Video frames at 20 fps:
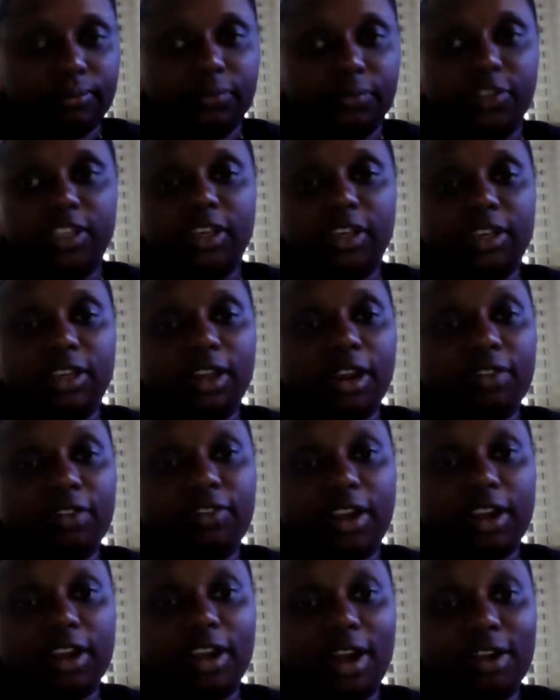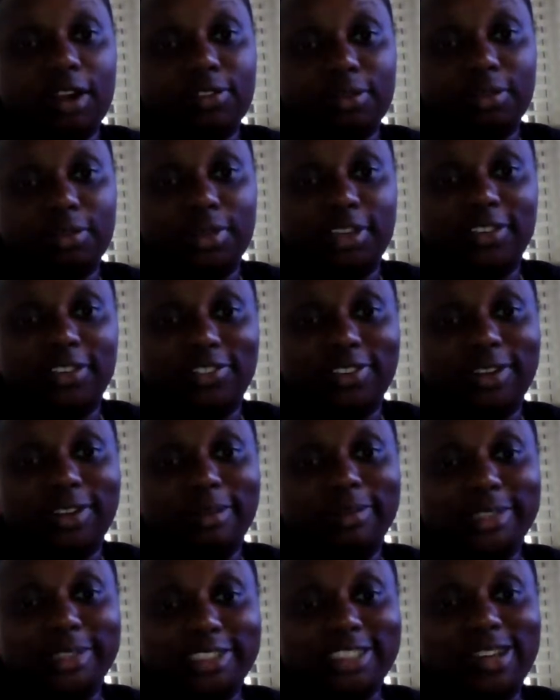Now, y'all, if I call from a different
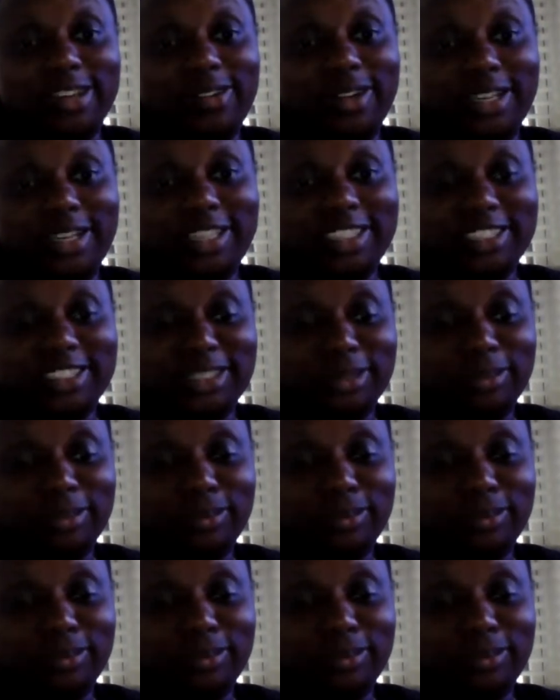number, it's going to answer.